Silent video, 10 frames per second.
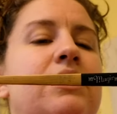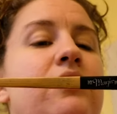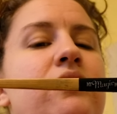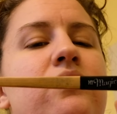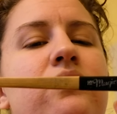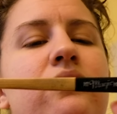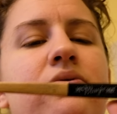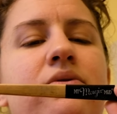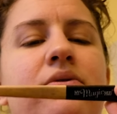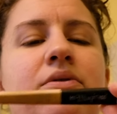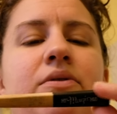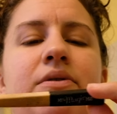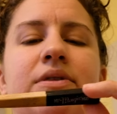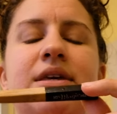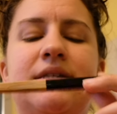Oh,
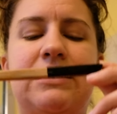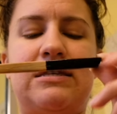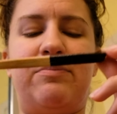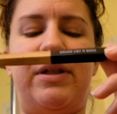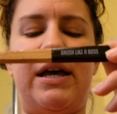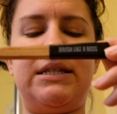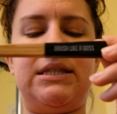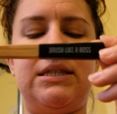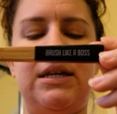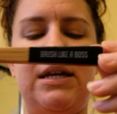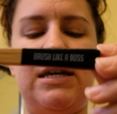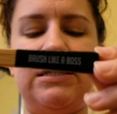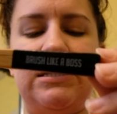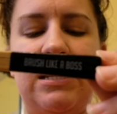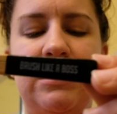this is a plus. It
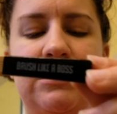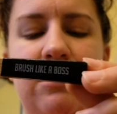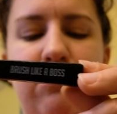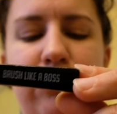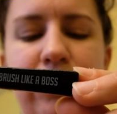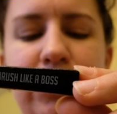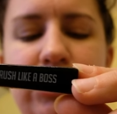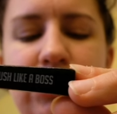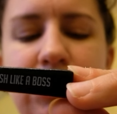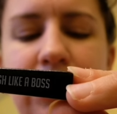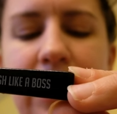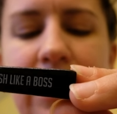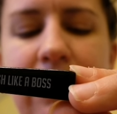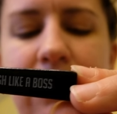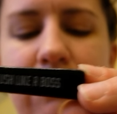says brush
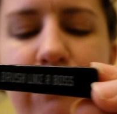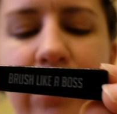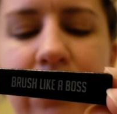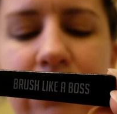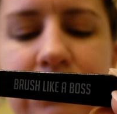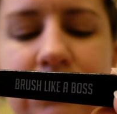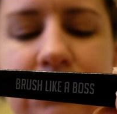like a boss.